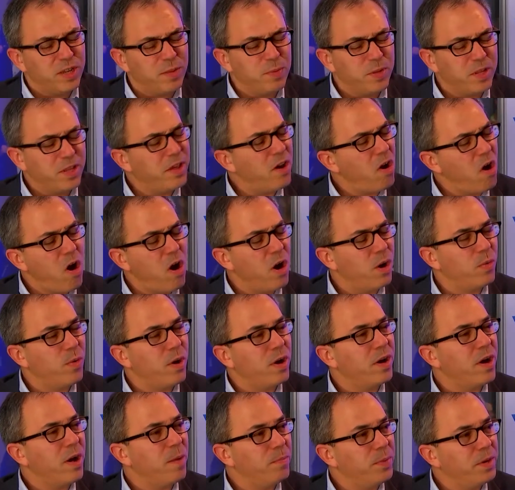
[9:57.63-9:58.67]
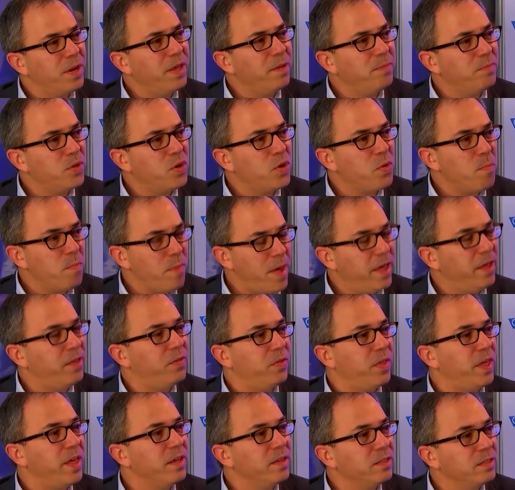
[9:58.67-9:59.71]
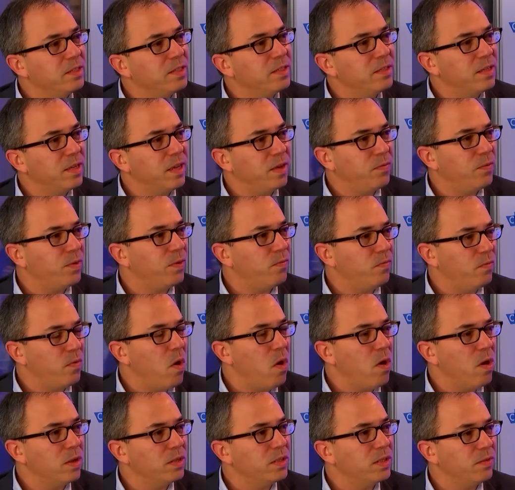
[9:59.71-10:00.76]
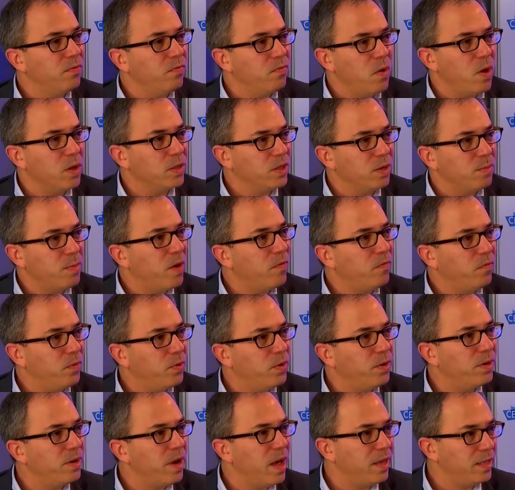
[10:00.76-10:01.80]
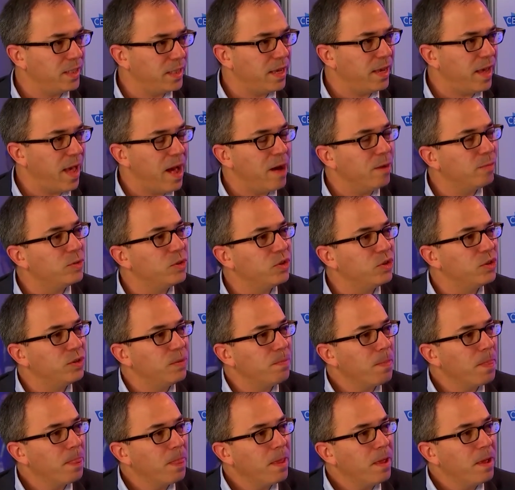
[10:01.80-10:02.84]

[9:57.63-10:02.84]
is typically a hardware company. You make things. If it falls and falls on my foot, I say ouch.